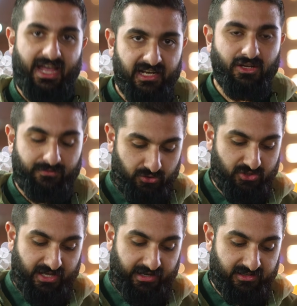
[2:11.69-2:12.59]
any of your
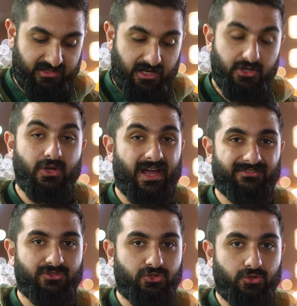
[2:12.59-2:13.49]
settings, you
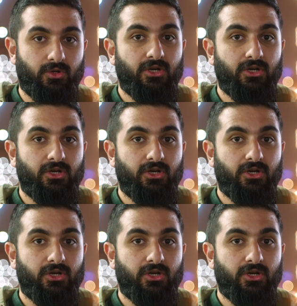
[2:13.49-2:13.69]
have to do